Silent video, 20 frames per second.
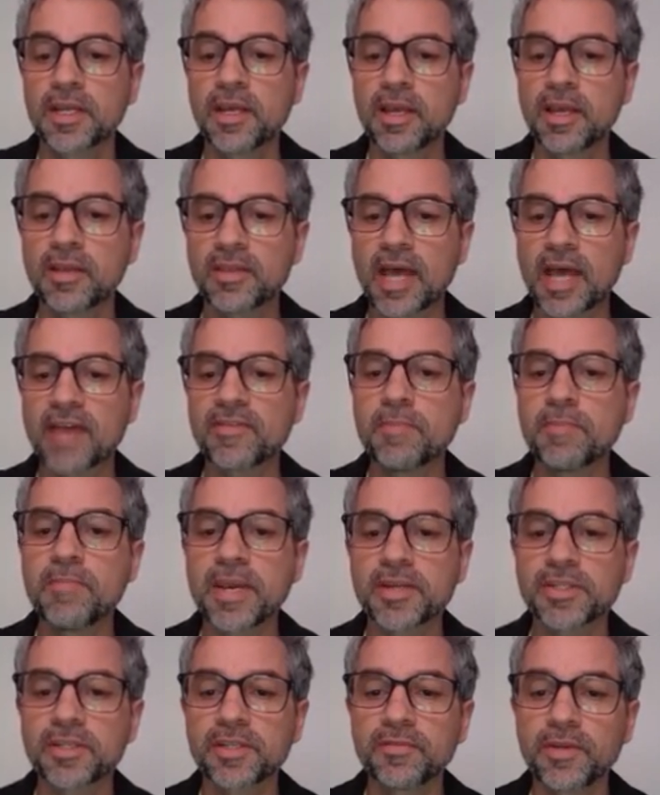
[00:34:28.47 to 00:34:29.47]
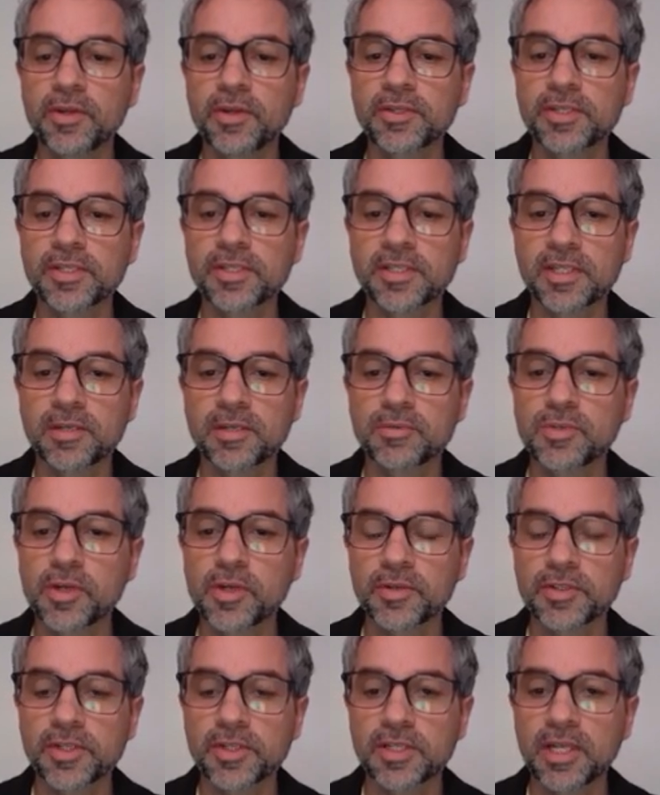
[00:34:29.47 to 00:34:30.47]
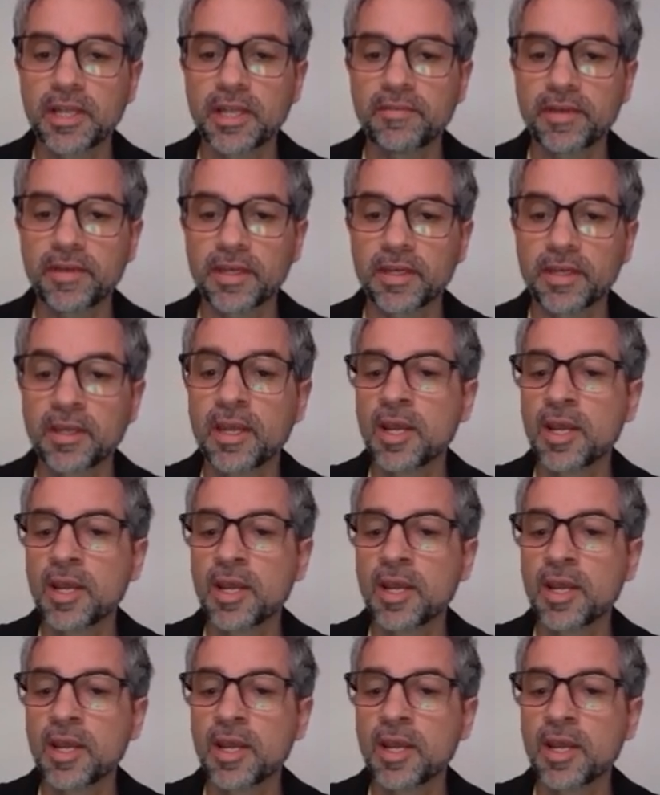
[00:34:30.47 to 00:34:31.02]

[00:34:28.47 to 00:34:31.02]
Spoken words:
that have a mix of uses in them, not just living,